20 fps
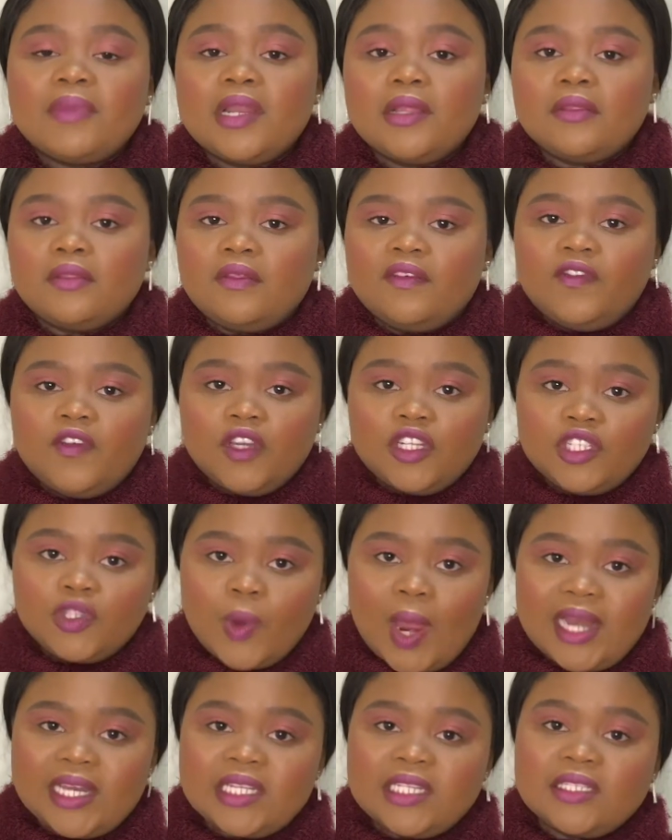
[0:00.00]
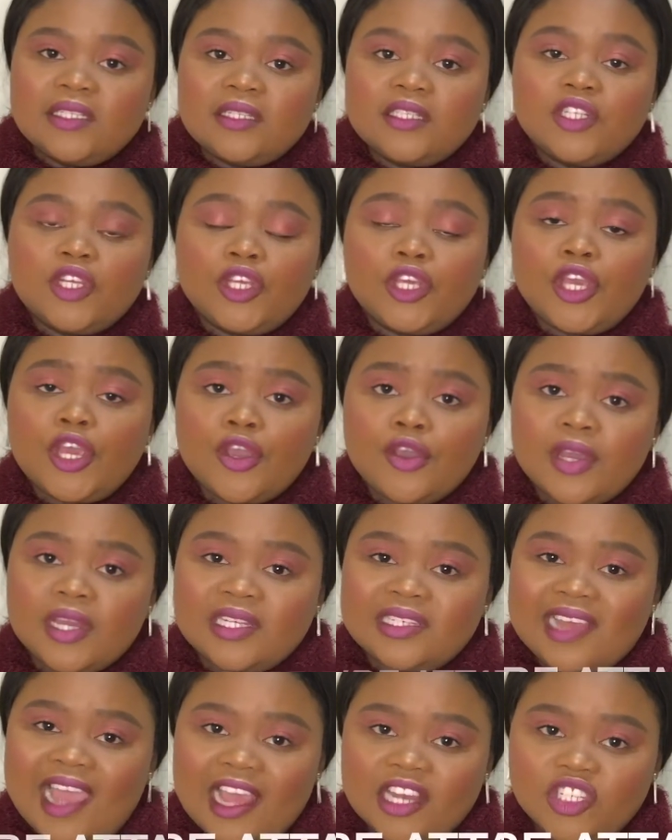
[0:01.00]
the first one is a secure
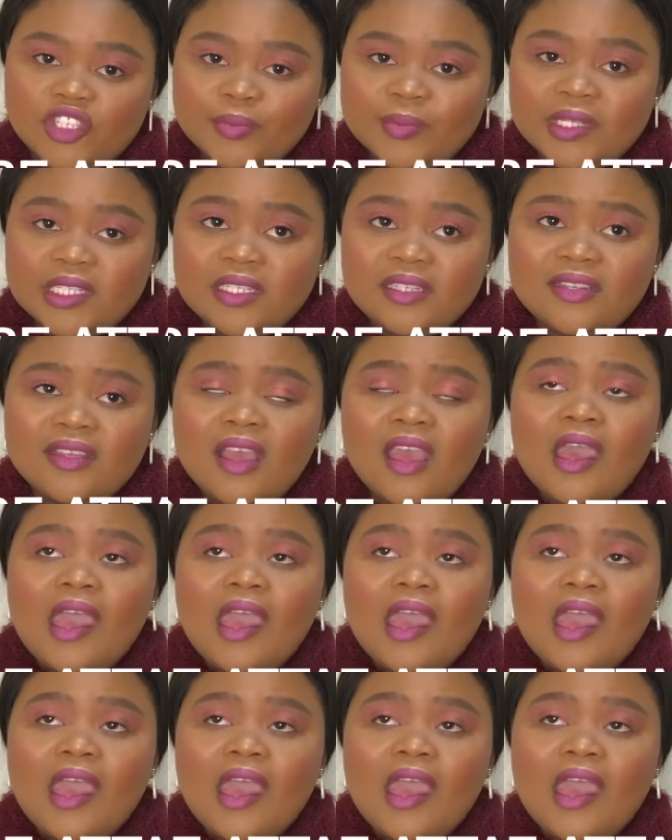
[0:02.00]
attachment,